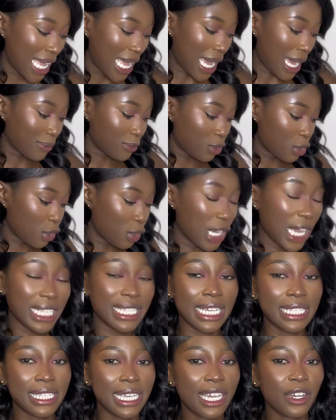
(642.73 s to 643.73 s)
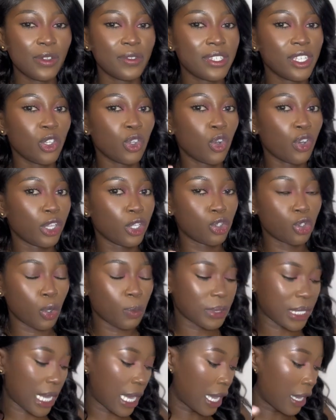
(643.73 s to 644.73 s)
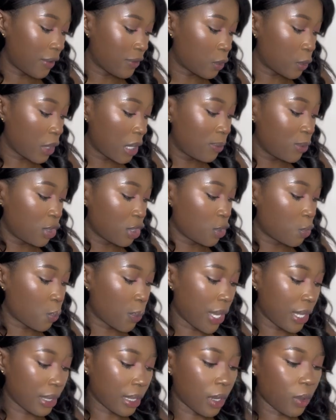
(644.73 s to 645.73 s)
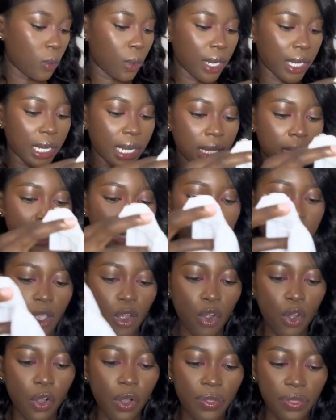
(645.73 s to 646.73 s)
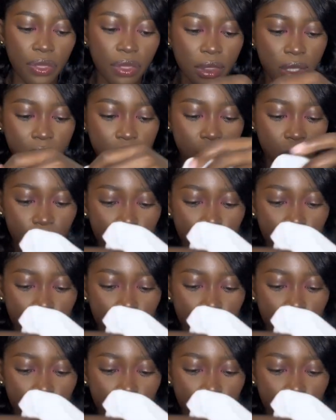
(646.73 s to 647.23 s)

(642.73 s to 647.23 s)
I'm sure you guys are tired of seeing all the tops I have, so let me just wear that one. And then I got this